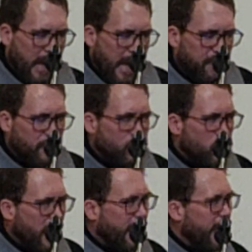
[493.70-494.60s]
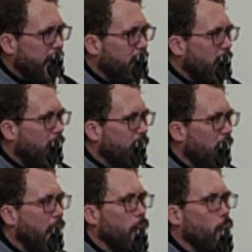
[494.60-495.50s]
And the chain of
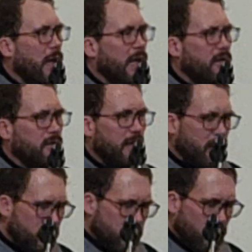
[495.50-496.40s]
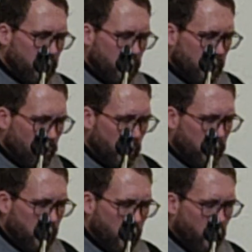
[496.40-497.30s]
unwellness
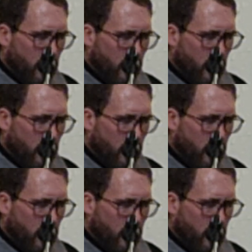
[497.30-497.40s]
will go